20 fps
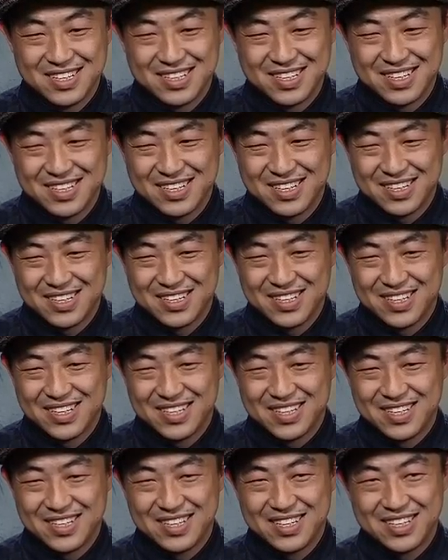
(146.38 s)

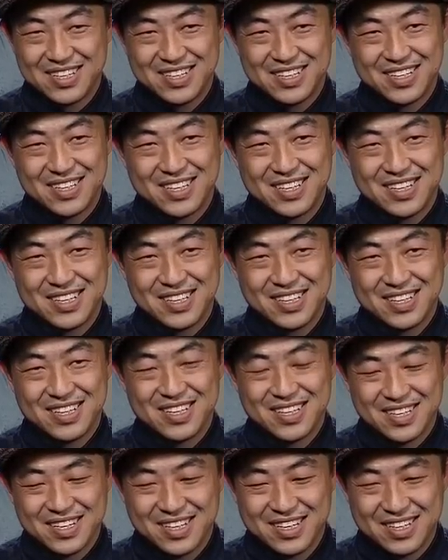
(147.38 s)

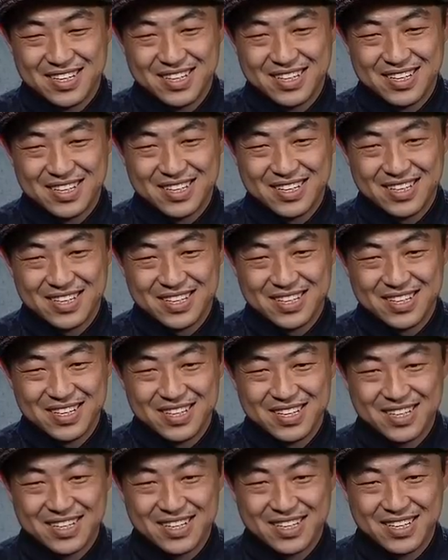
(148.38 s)

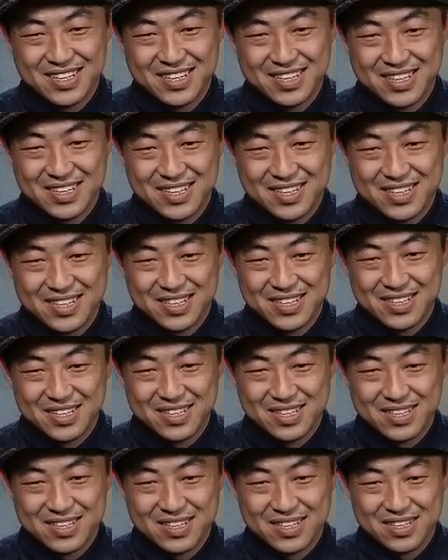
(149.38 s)

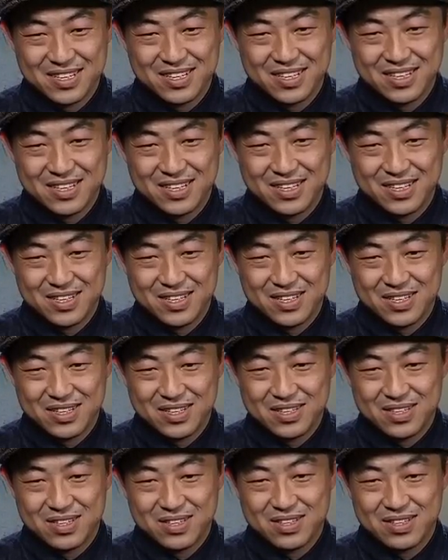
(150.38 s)

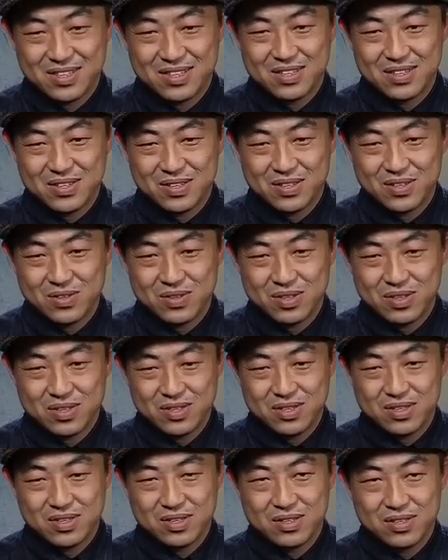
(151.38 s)

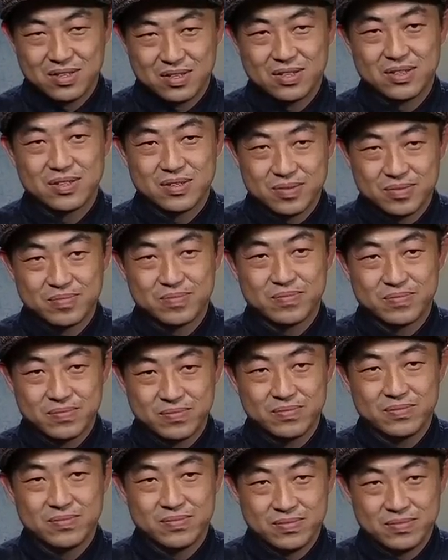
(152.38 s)

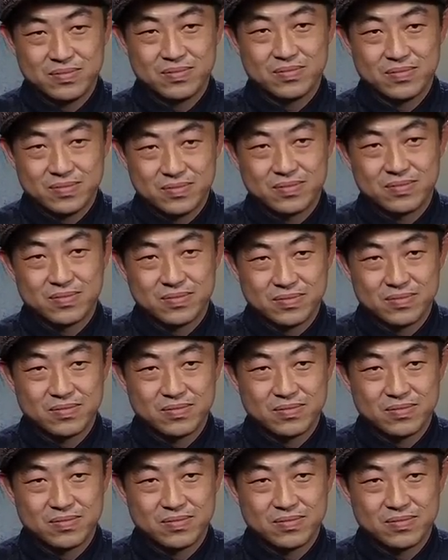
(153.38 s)
[no speech]